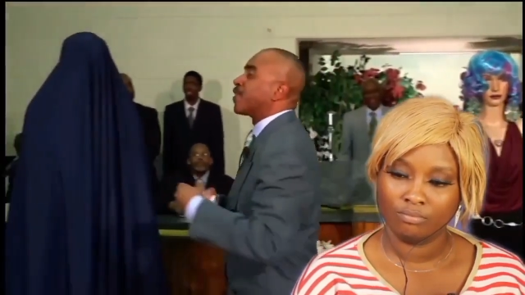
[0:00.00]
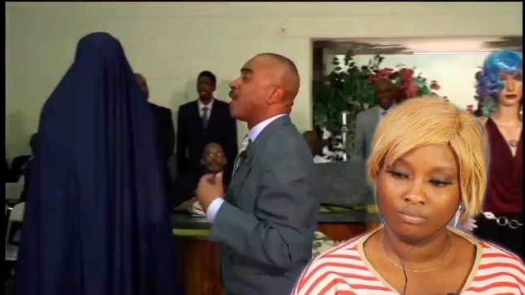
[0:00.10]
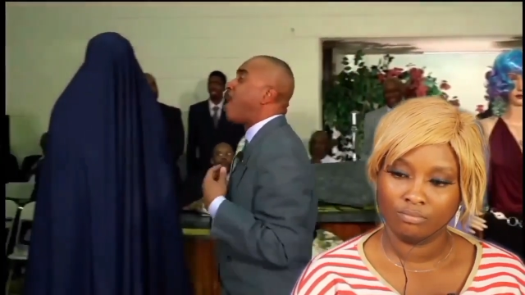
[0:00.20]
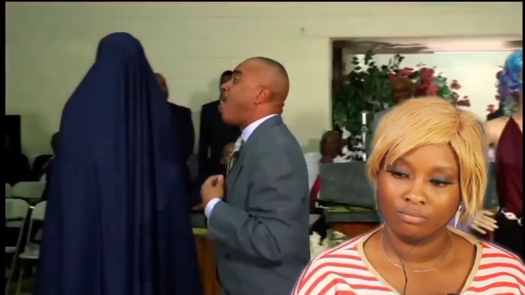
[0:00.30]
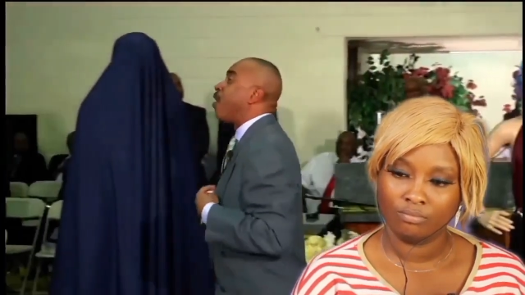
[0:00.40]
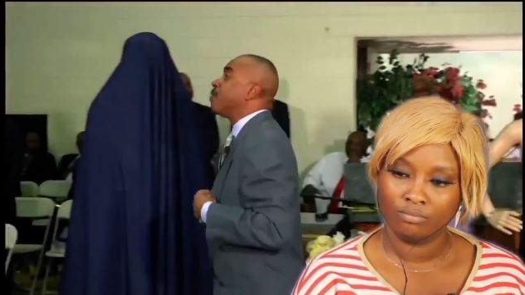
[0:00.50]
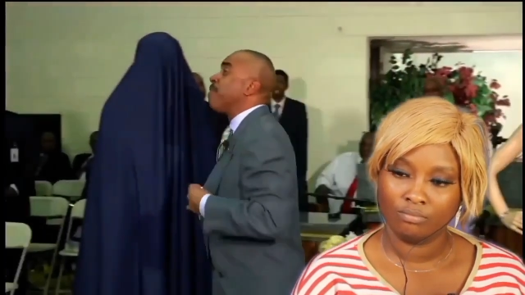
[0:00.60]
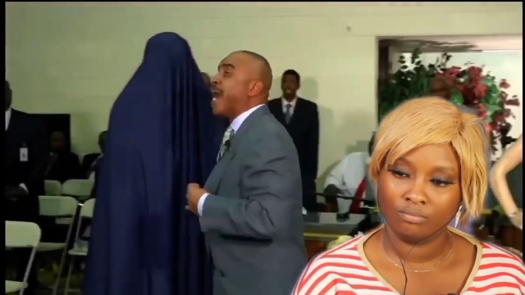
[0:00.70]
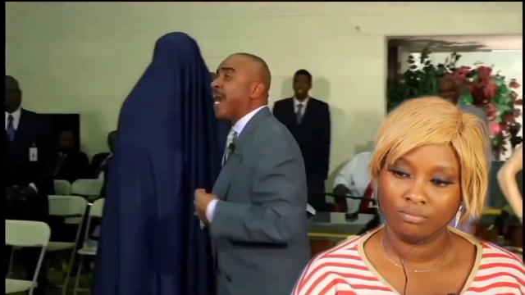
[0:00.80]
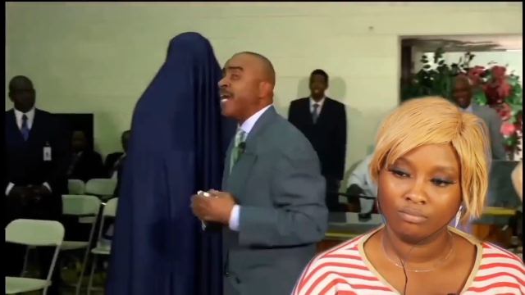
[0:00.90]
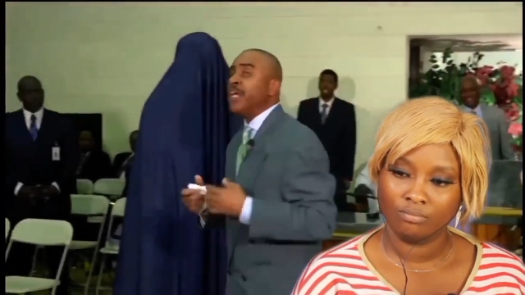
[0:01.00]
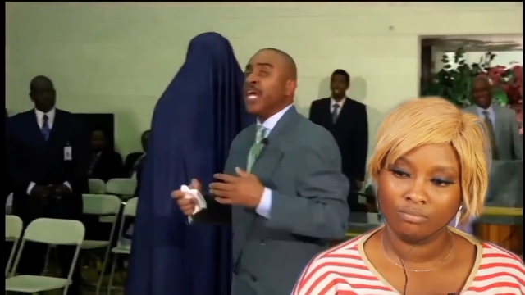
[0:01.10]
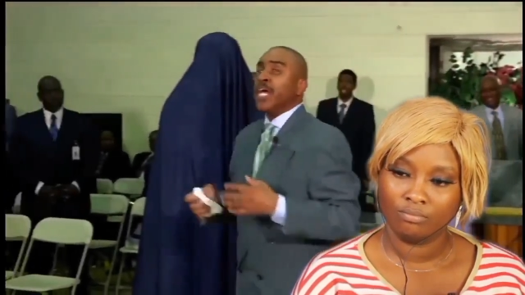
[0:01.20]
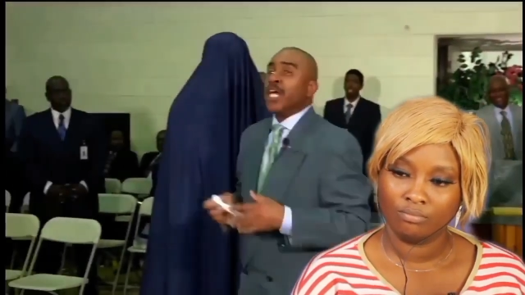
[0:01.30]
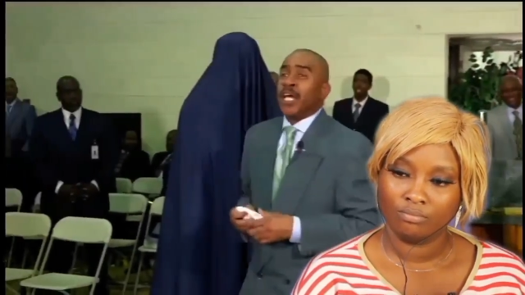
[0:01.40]
Speaker 1: said, oh, man,
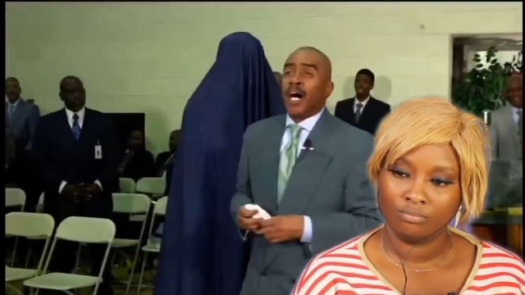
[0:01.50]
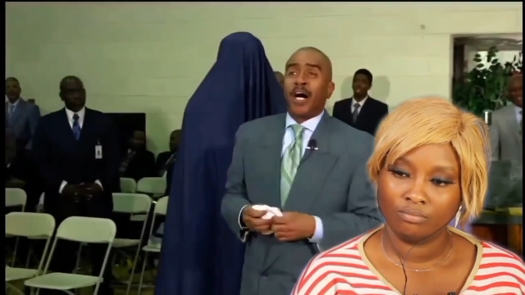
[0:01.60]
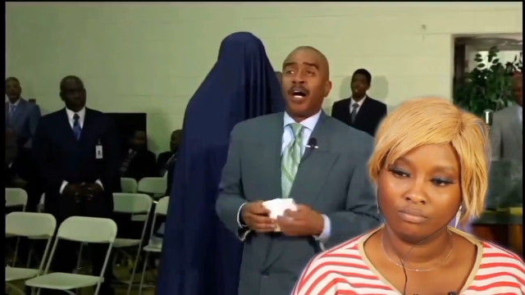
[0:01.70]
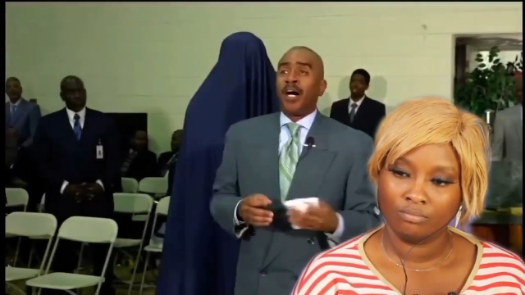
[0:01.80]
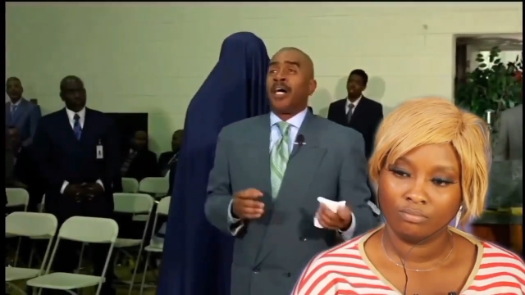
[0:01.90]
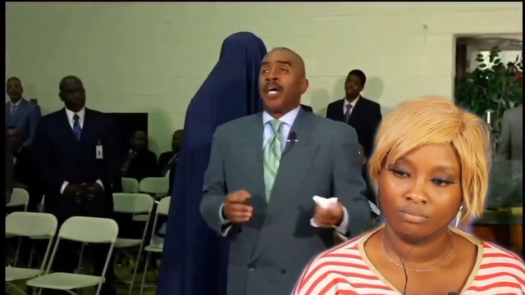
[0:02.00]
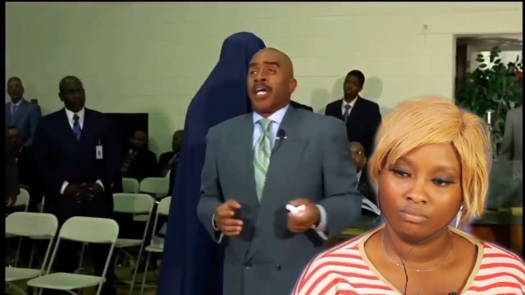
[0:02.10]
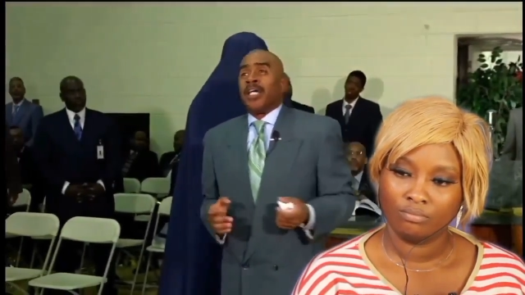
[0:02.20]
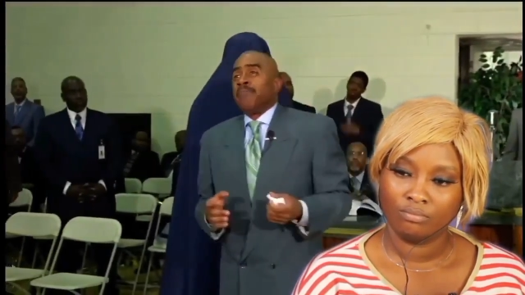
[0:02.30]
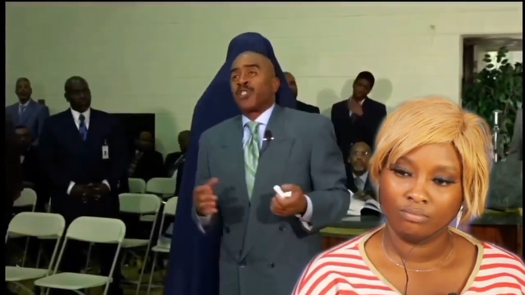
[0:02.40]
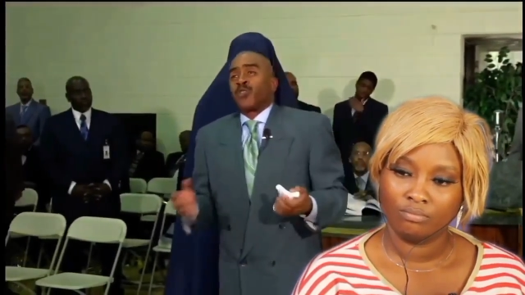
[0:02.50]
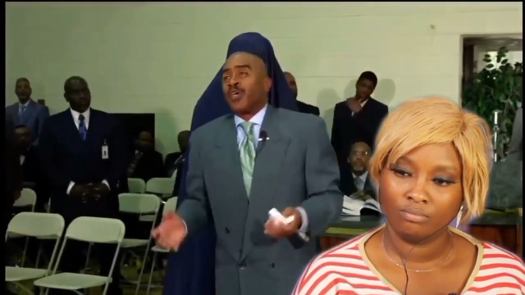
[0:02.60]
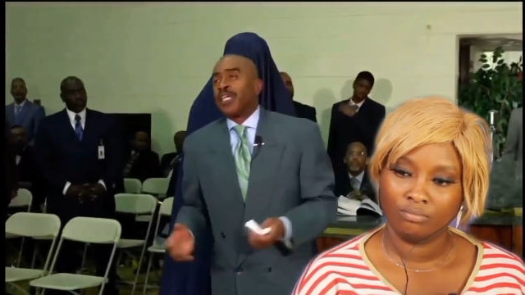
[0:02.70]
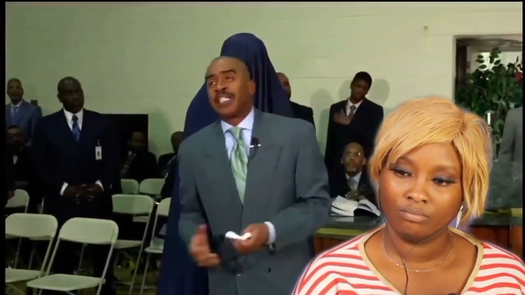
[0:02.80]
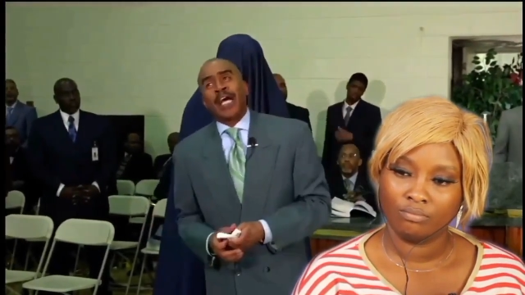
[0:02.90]
uh, he must
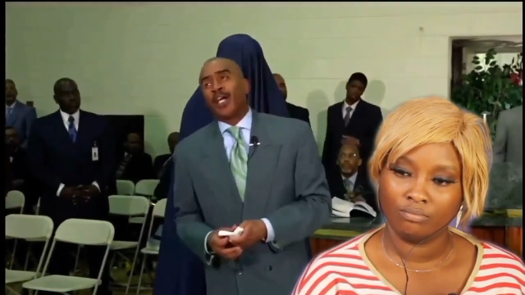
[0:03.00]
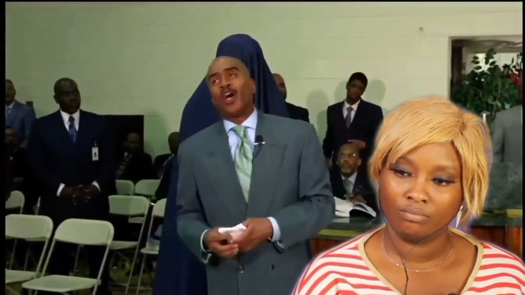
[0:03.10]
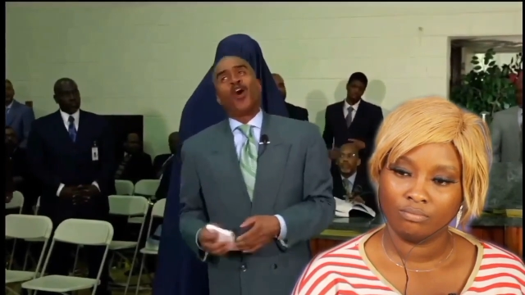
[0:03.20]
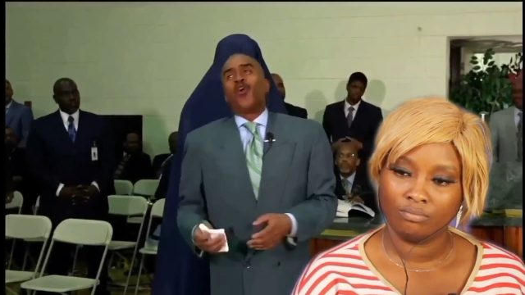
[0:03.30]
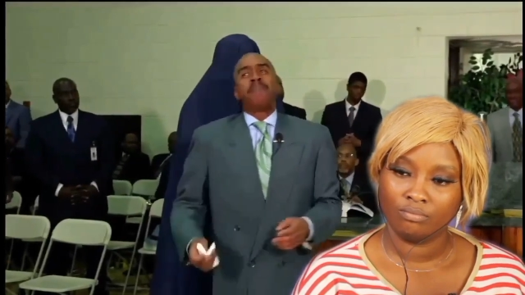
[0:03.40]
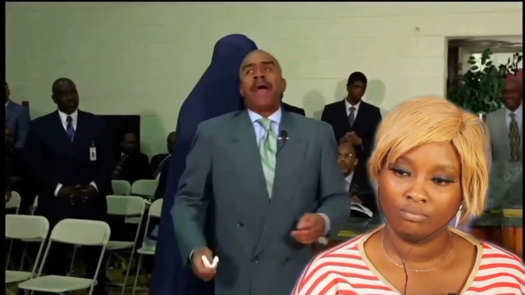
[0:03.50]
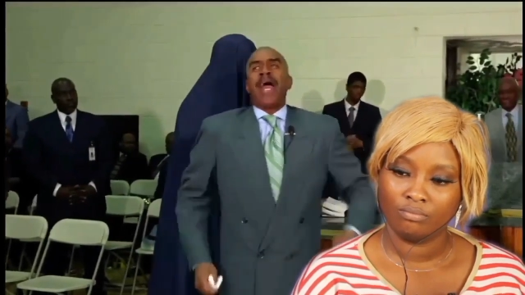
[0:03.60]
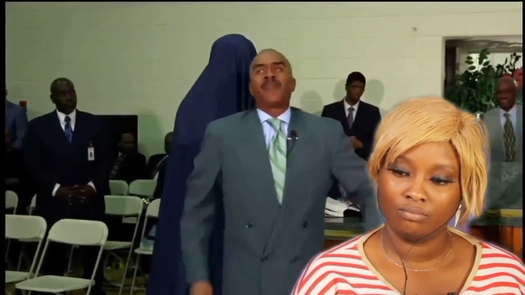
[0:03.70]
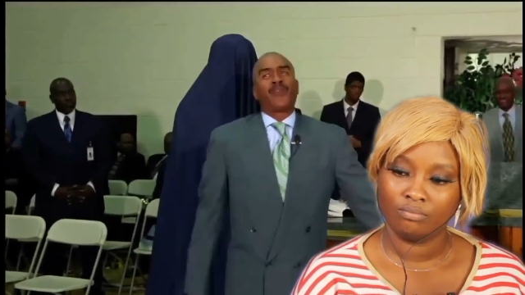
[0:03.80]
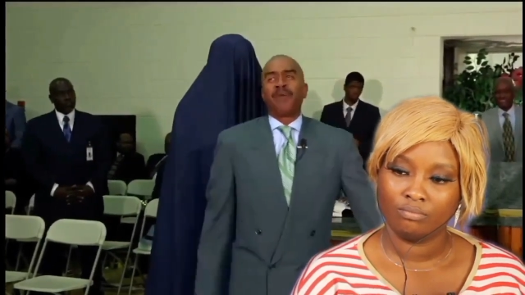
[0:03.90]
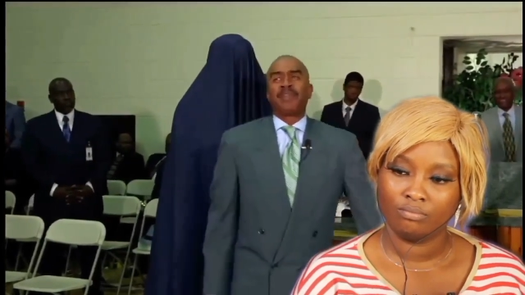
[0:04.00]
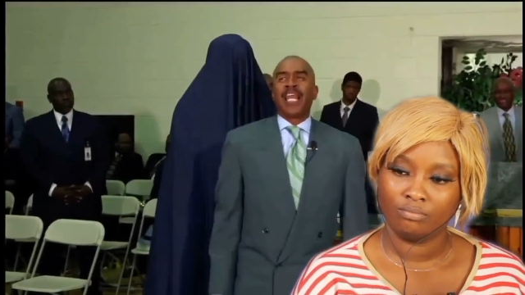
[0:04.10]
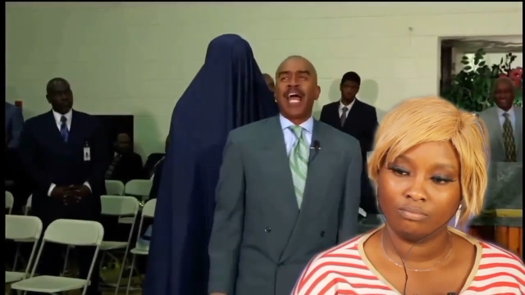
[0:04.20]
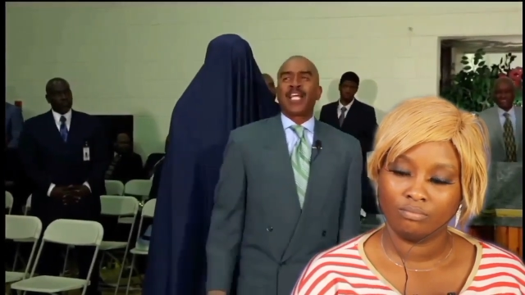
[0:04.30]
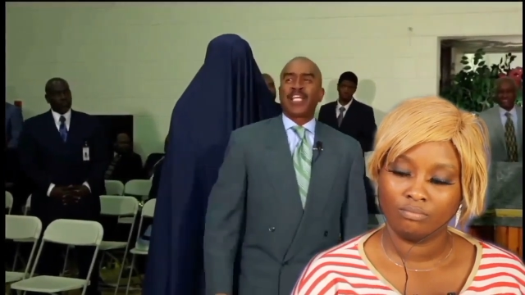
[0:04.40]
really got a whole man for him to
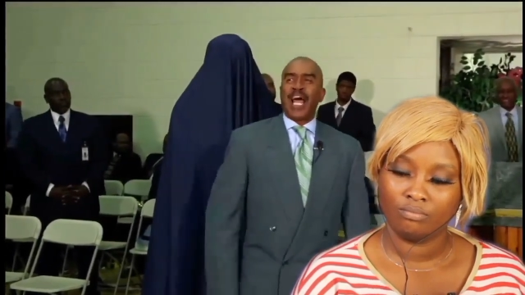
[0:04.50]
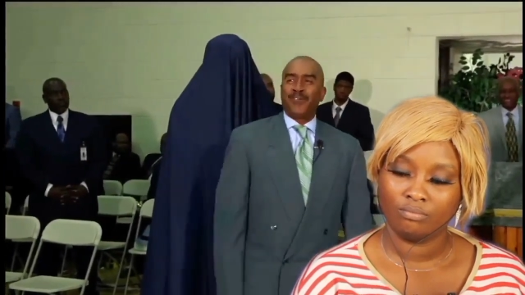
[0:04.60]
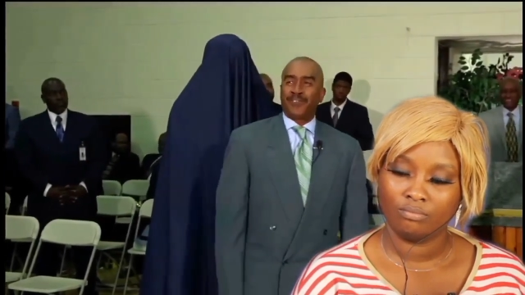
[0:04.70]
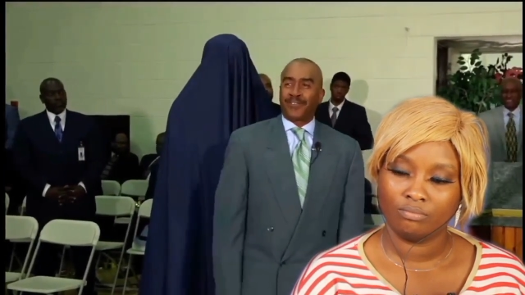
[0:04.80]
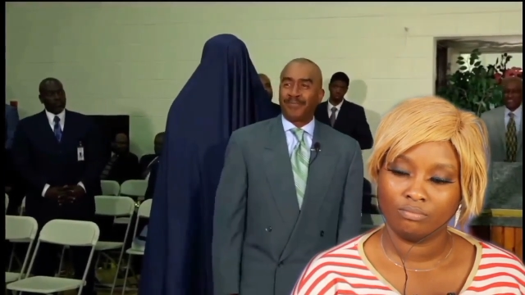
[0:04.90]
lash out.